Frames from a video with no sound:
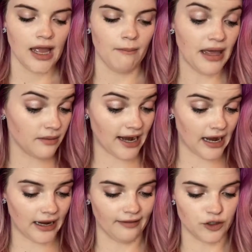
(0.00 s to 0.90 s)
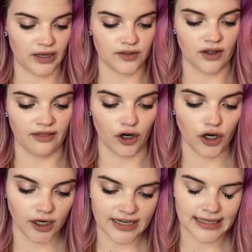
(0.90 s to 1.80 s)
Bend the magnetic eyelash band so that they're
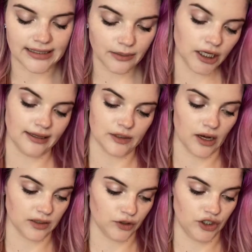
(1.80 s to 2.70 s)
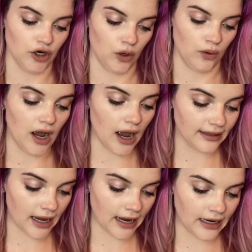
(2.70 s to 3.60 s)
curved as similarly as possible to your own
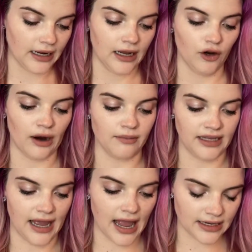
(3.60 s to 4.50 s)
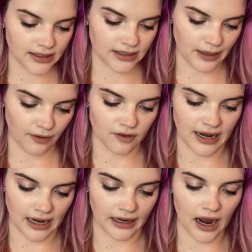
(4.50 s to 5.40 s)
eyeline. Grab the end tip of the
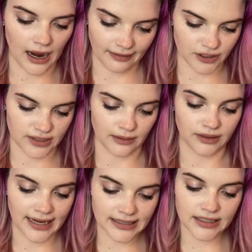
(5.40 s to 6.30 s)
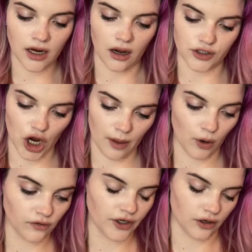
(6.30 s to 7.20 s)
magnetic eyelashes and place it on top
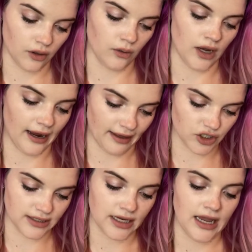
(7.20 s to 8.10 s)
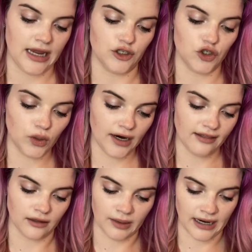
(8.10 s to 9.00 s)
over your own eyelashes. Ensure
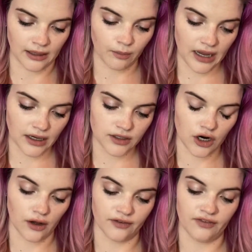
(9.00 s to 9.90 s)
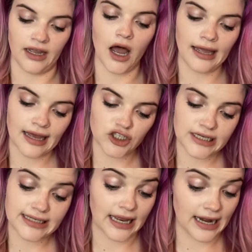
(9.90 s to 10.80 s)
that the magnetic band on the fake
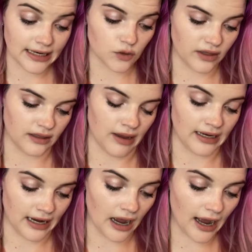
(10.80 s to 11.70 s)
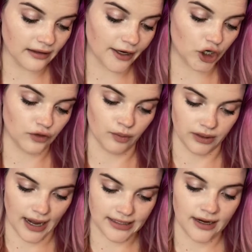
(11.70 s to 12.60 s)
eyelashes connects with the magnetic eyeliner you've
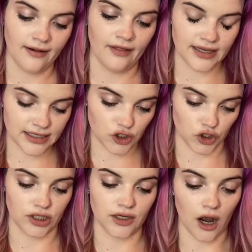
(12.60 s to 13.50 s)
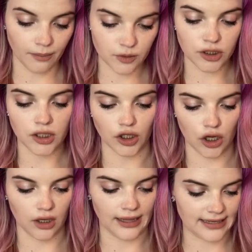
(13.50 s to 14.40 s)
applied. This ensures optimal,
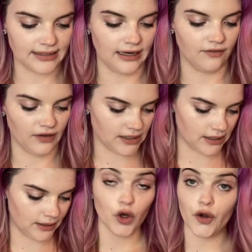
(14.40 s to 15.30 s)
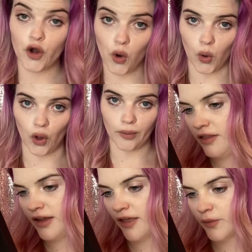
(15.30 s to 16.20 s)
long-lasting fit. Cool.
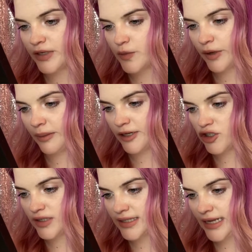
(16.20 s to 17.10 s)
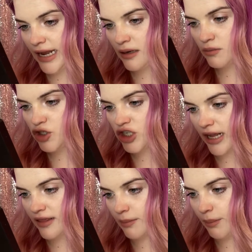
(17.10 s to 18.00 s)
The other one's pretty much the same.
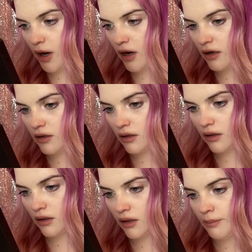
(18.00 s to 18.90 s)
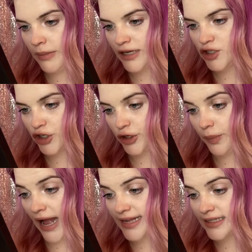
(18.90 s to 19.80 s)
Shake the bottle. Make sure you
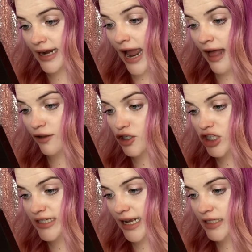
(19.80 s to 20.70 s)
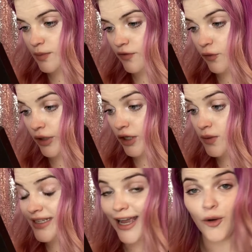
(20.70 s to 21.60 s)
pass an allergy test before
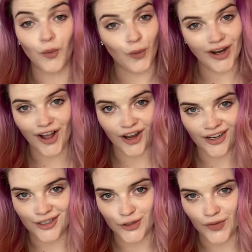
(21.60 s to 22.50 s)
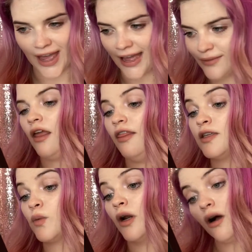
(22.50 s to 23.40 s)
using it. We're not gonna do that.
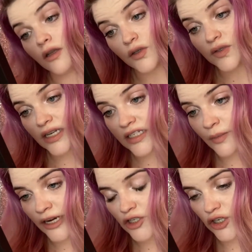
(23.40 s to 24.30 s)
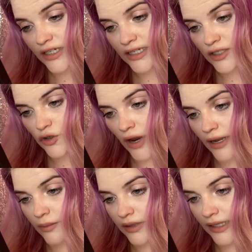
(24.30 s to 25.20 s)
This one also says to make sure it doesn't dry
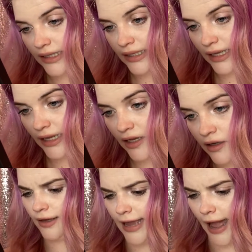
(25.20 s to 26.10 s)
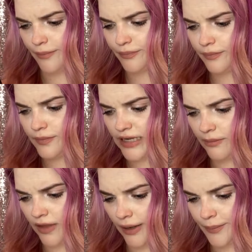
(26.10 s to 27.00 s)
completely. Yeah, same
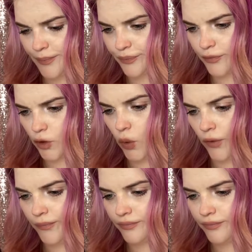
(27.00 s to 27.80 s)
thing. Cool.